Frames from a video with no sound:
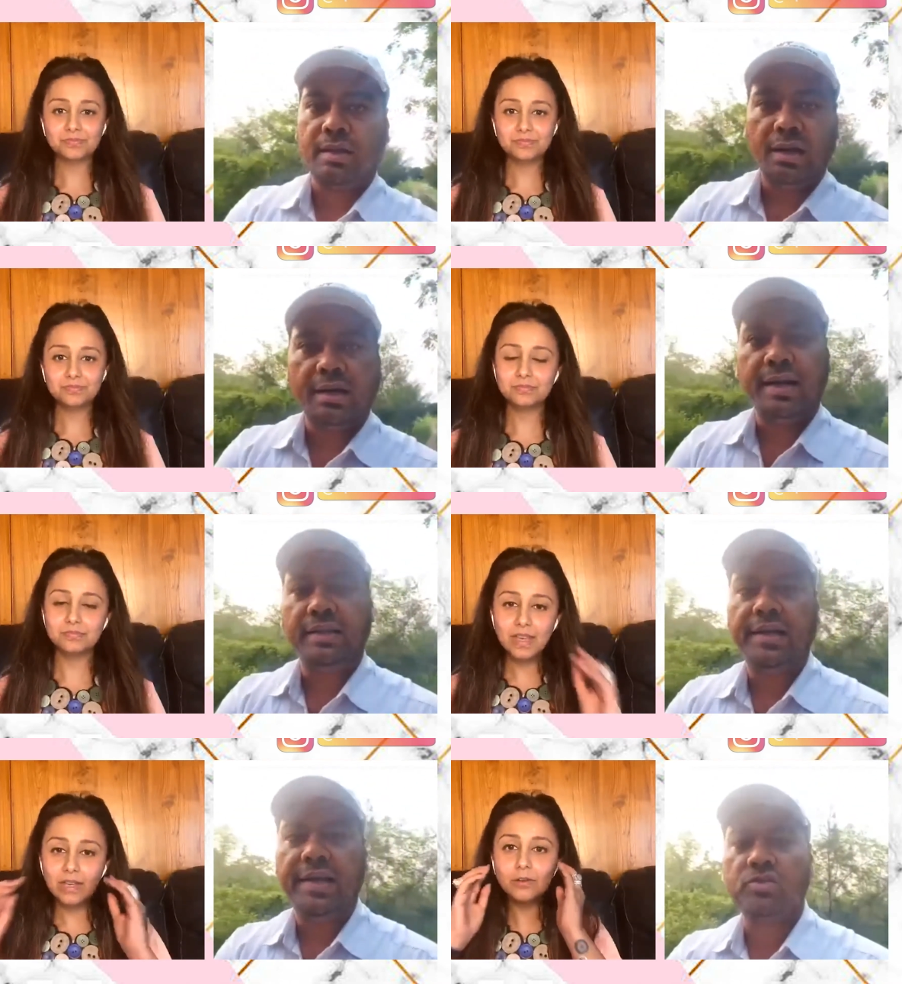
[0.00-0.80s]
Speaker 1: Correct. The
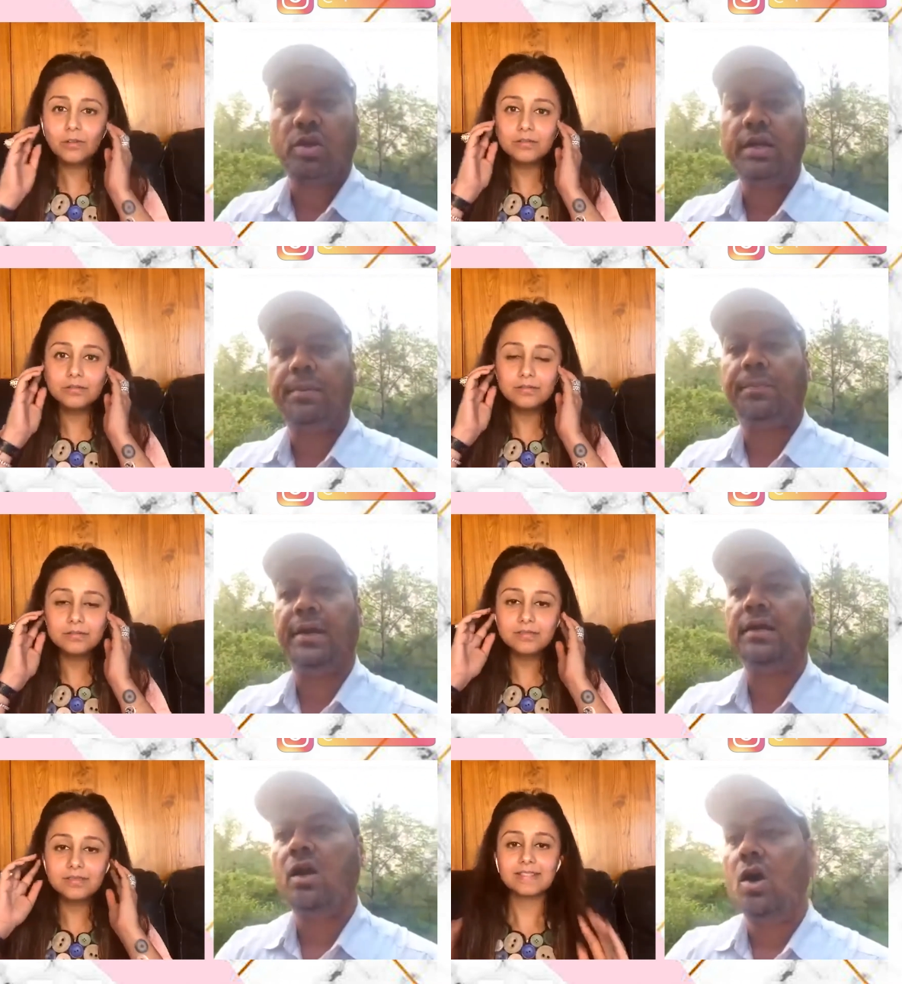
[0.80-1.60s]
DNA is already
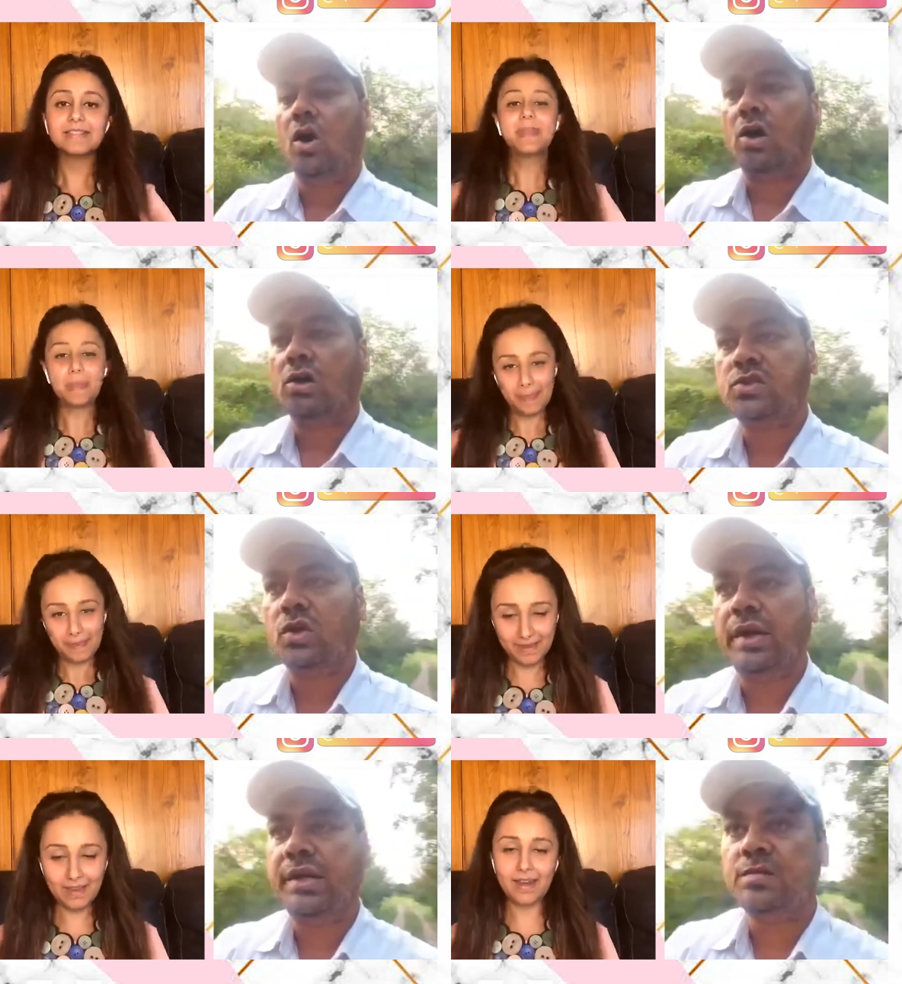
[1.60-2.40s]
prepared.
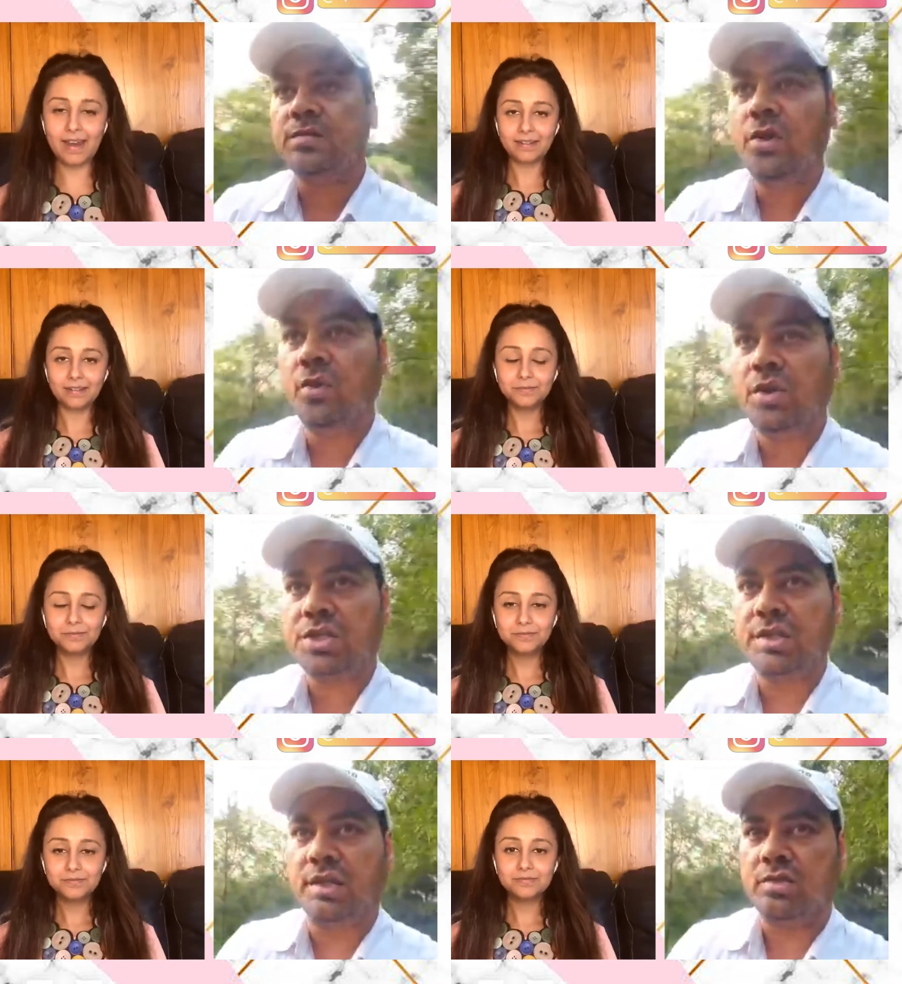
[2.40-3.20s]
Also, it is Correct. more nutritional.